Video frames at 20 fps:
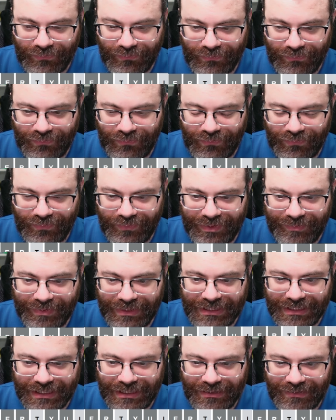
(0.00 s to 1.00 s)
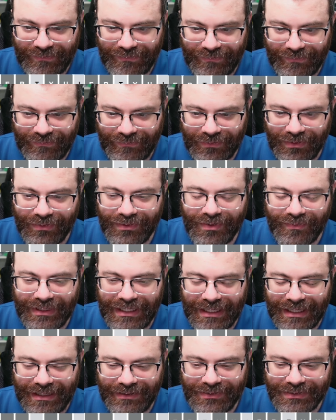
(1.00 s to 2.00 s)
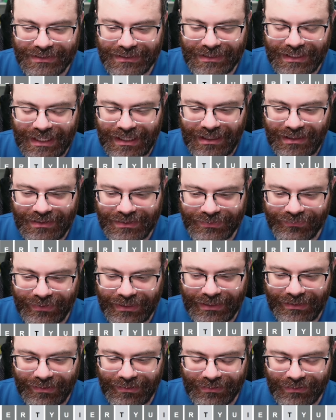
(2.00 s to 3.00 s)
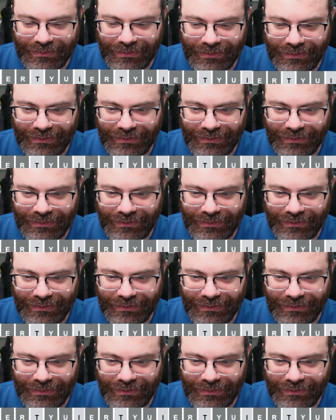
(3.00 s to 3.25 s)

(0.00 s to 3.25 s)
we'd be kind of, oh no, the uses the N as well.